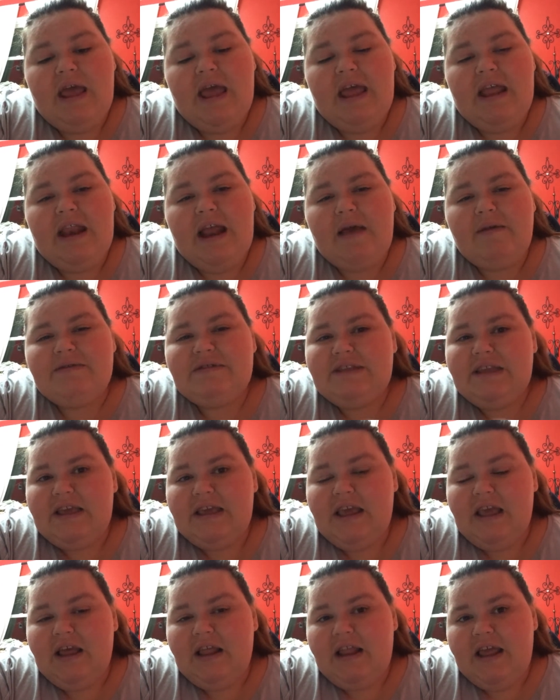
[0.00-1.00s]
and I was
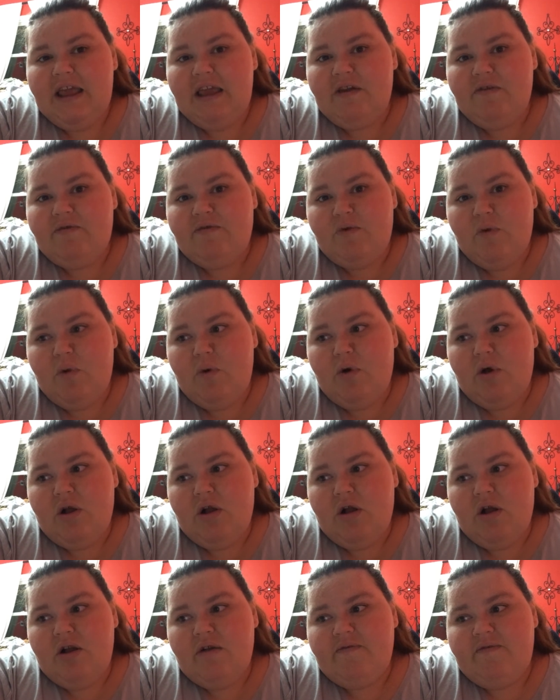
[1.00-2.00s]
thinking like
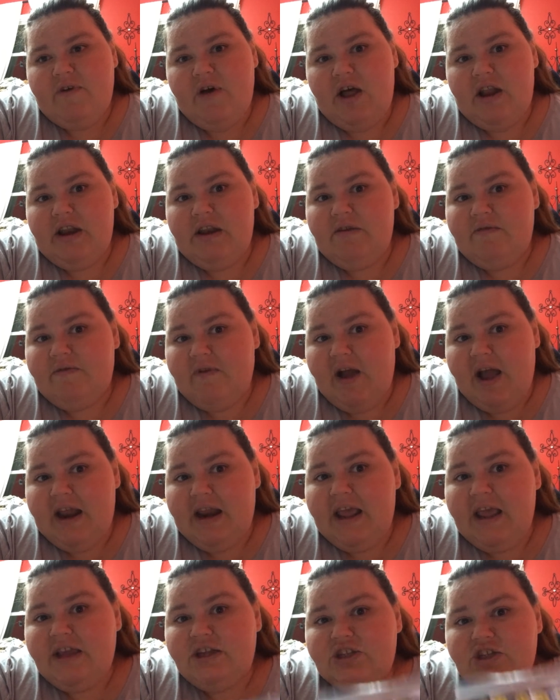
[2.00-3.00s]
for Fondant
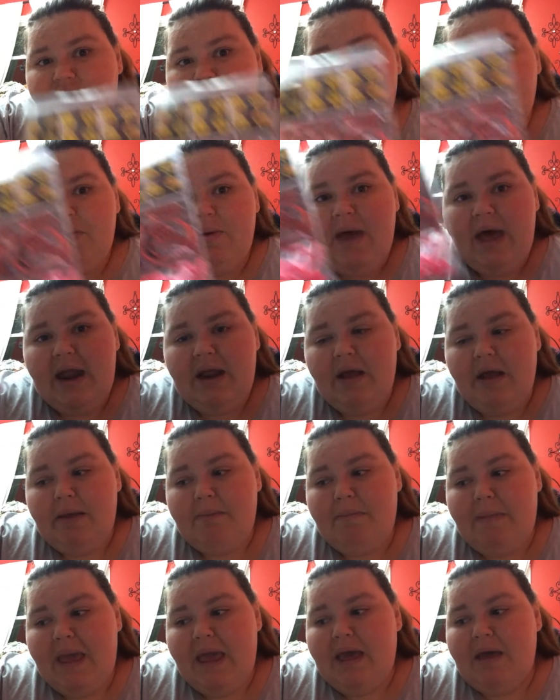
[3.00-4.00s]
Friday, showing you how do I
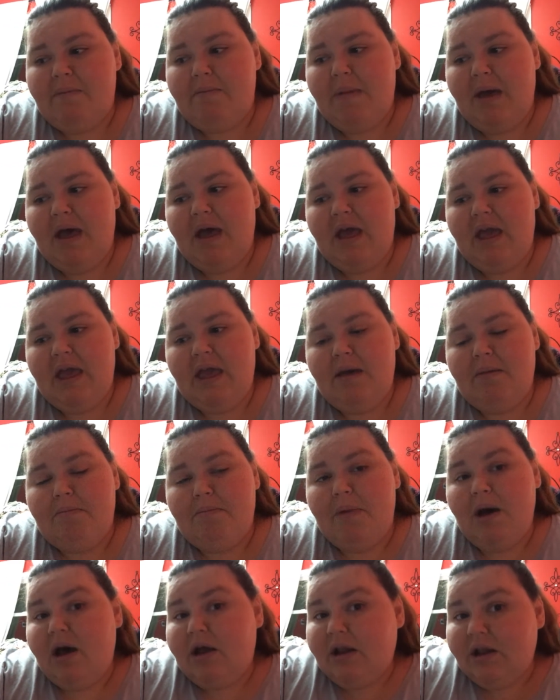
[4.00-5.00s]
make my
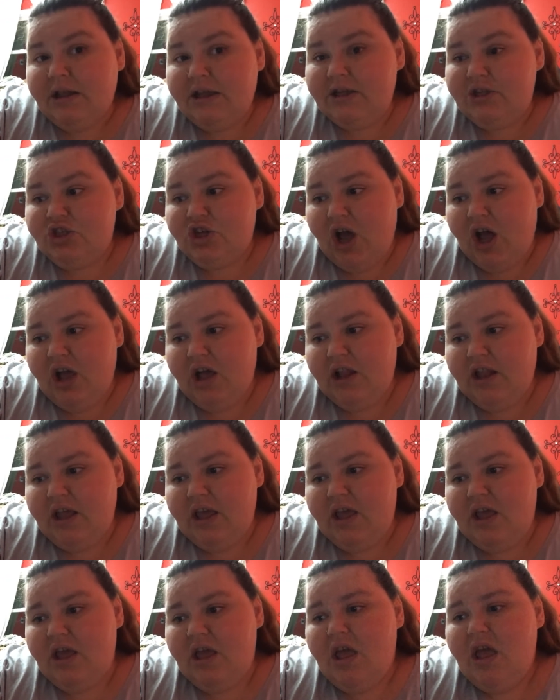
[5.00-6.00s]
modeling
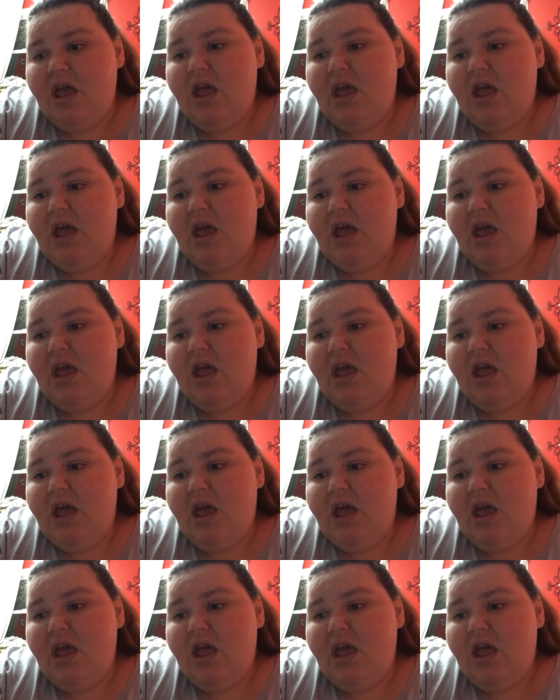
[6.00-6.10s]
chocolate.